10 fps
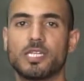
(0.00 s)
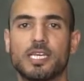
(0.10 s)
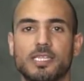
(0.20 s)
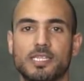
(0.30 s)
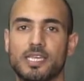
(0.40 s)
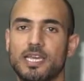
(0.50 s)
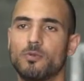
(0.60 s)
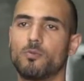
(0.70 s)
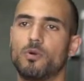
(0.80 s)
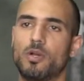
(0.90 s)
that they can
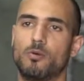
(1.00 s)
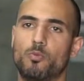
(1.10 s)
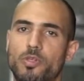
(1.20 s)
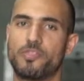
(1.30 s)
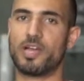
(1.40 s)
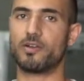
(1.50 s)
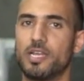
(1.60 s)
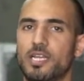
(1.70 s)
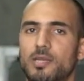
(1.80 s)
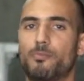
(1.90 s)
get without
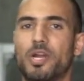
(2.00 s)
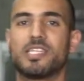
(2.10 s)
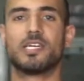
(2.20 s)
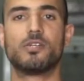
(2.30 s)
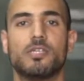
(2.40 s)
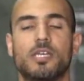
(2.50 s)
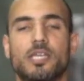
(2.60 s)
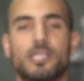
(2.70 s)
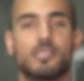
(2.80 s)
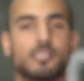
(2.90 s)
any breakdown
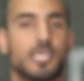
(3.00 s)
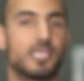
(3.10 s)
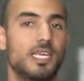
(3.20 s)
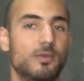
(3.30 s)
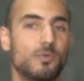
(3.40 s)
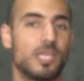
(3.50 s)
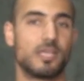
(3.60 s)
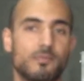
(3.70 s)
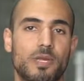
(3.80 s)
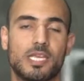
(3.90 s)
in technique,
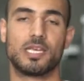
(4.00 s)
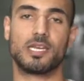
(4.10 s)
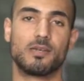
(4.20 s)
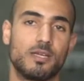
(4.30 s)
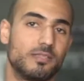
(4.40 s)
without it making it